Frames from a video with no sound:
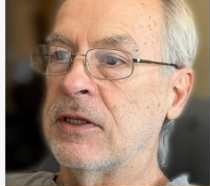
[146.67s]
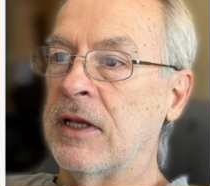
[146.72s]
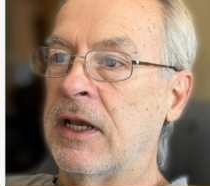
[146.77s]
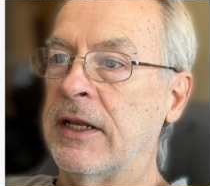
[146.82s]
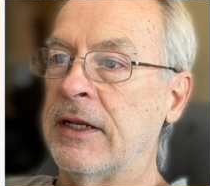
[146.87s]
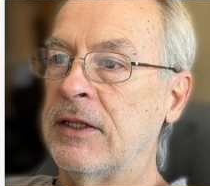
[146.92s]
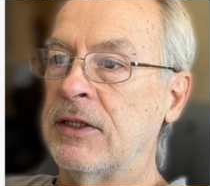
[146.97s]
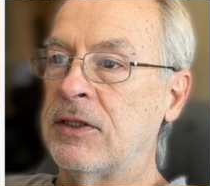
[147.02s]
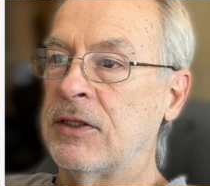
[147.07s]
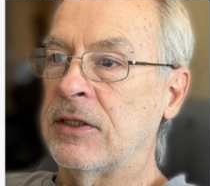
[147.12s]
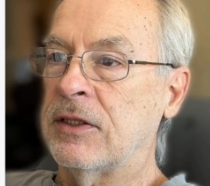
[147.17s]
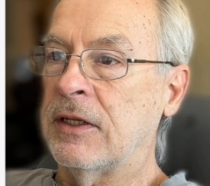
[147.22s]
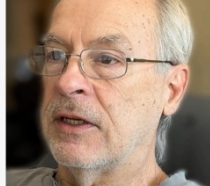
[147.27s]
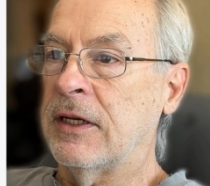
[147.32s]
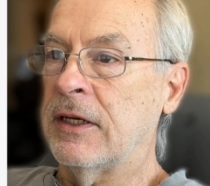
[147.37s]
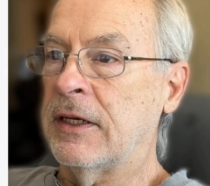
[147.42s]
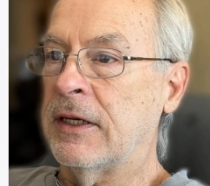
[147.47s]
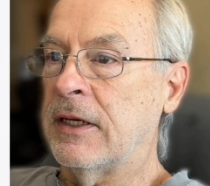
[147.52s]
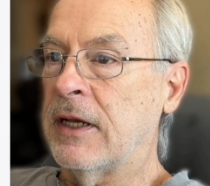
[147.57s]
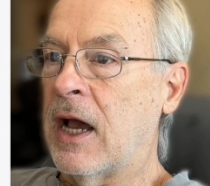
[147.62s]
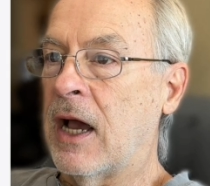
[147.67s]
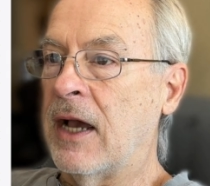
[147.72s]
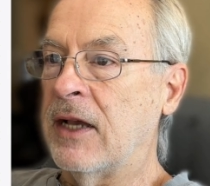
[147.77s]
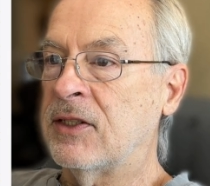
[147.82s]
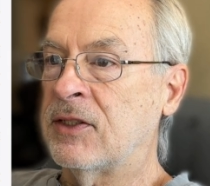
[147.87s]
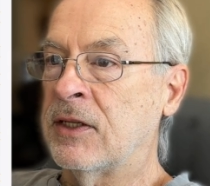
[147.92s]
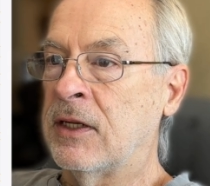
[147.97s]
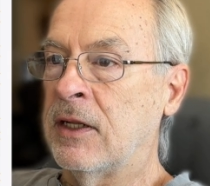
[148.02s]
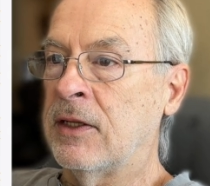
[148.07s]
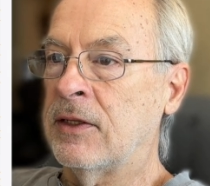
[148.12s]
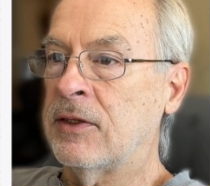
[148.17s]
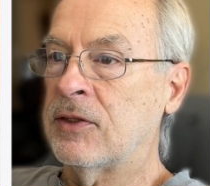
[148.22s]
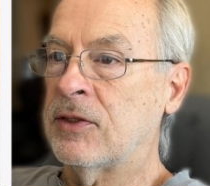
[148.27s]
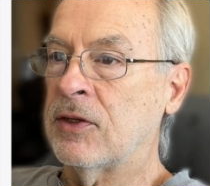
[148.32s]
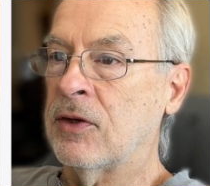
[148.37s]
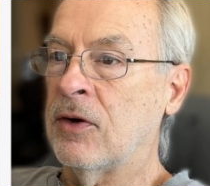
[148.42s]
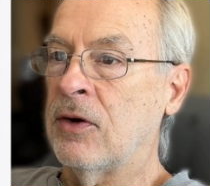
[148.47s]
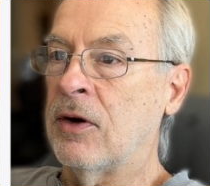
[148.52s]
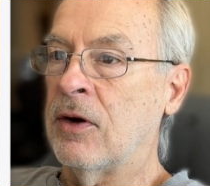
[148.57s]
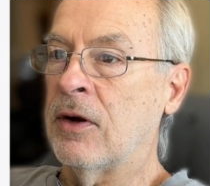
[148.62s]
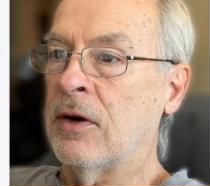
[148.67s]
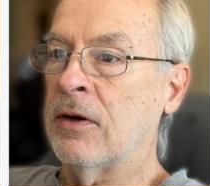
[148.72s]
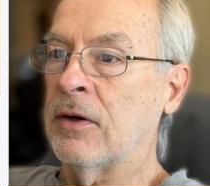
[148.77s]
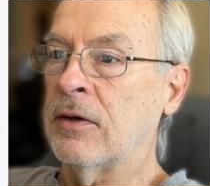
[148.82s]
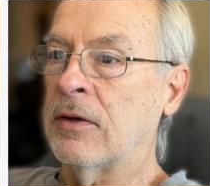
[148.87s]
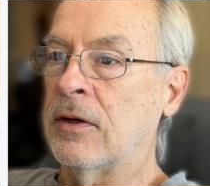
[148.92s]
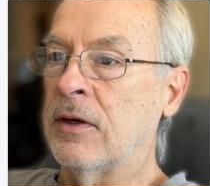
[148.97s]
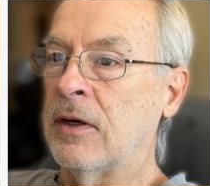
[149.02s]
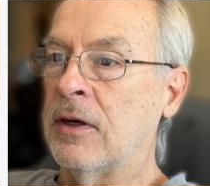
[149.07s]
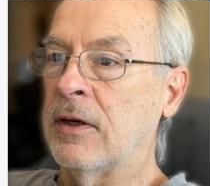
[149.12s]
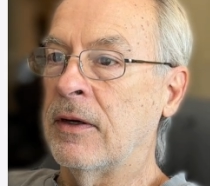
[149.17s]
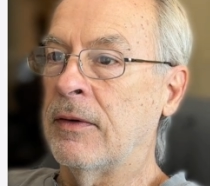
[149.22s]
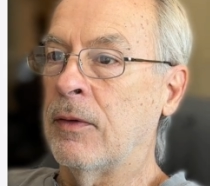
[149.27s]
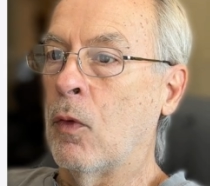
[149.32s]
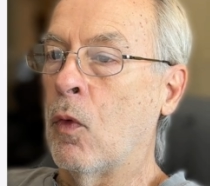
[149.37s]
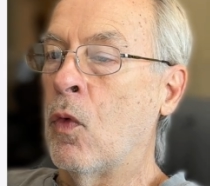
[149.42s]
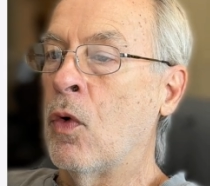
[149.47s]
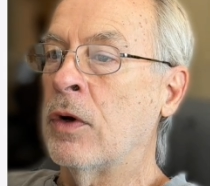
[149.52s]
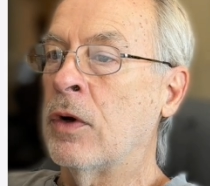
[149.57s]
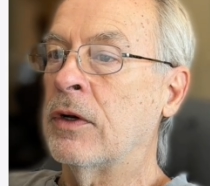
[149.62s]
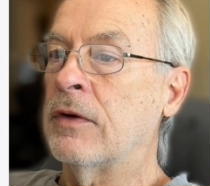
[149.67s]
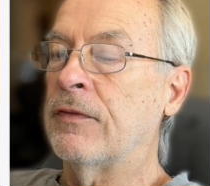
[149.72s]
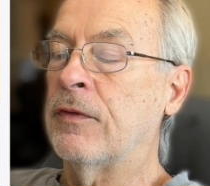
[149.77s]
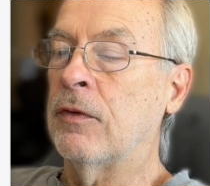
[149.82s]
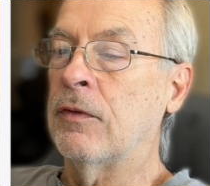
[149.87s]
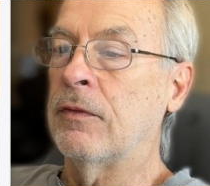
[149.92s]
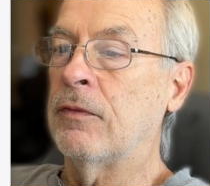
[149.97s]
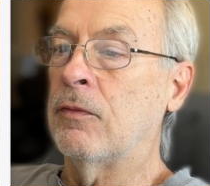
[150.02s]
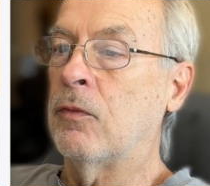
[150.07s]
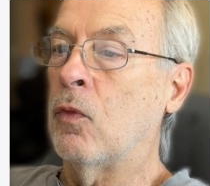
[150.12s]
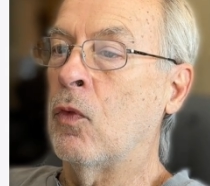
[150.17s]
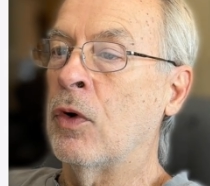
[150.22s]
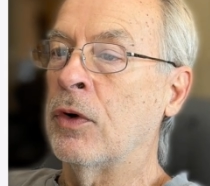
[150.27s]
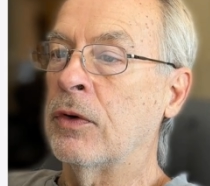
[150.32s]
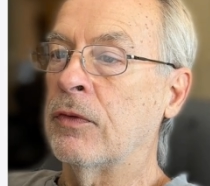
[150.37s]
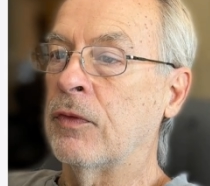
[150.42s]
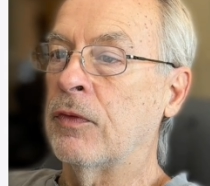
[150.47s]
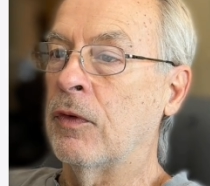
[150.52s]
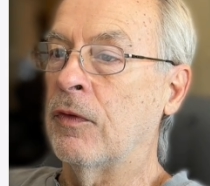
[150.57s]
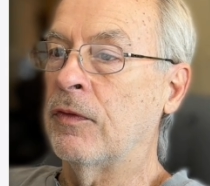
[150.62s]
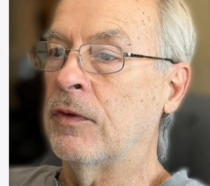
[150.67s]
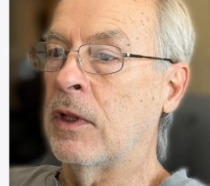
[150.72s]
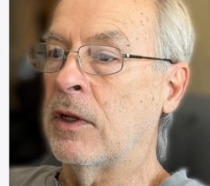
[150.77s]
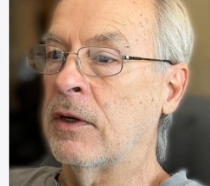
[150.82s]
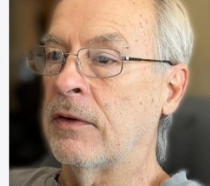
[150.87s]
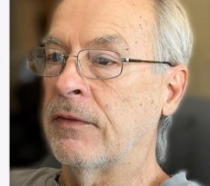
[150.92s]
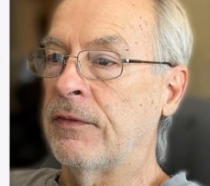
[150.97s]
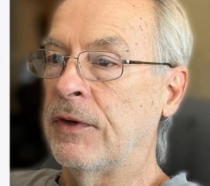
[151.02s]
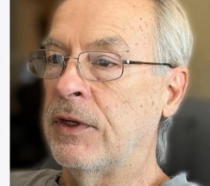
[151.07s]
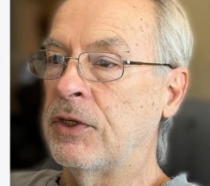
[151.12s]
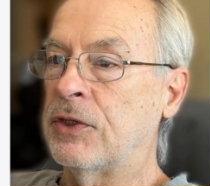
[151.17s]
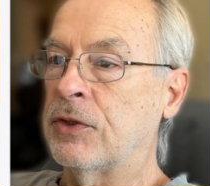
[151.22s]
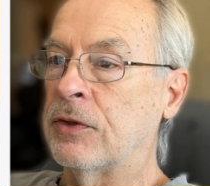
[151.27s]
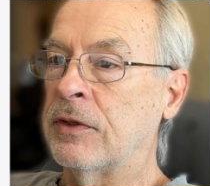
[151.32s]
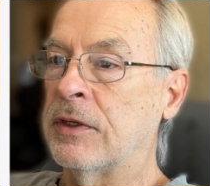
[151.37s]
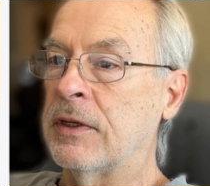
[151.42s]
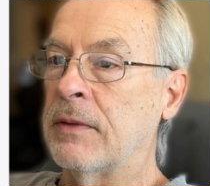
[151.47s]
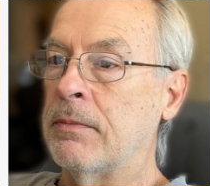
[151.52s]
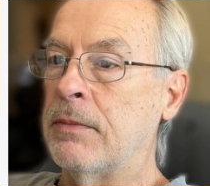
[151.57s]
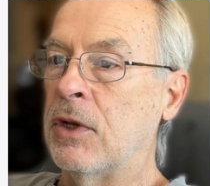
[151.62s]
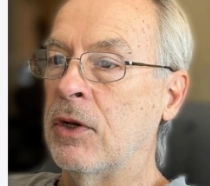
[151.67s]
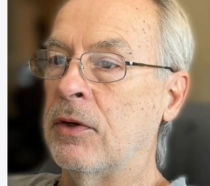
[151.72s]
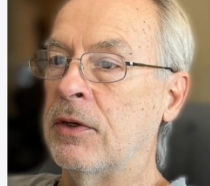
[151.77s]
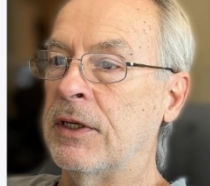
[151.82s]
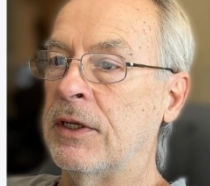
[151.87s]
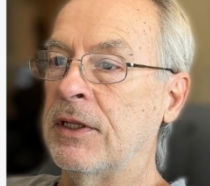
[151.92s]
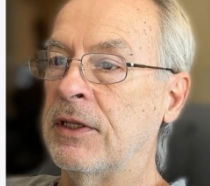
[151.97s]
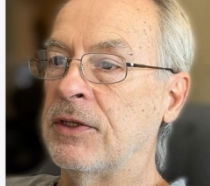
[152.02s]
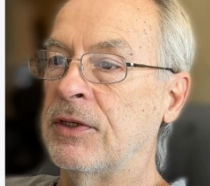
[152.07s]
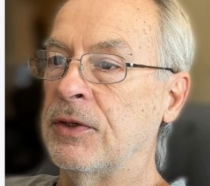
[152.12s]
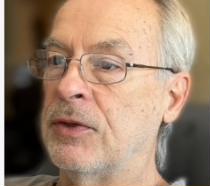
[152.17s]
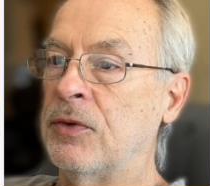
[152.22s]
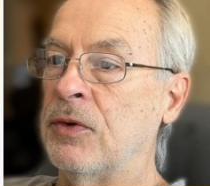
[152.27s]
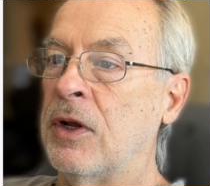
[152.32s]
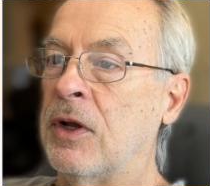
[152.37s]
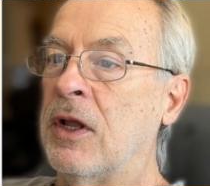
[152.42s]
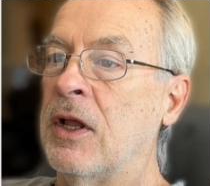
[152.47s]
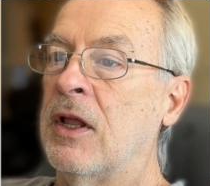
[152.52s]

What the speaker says: And its isolates are a wonderful, wonderful Flutter feature and ability to,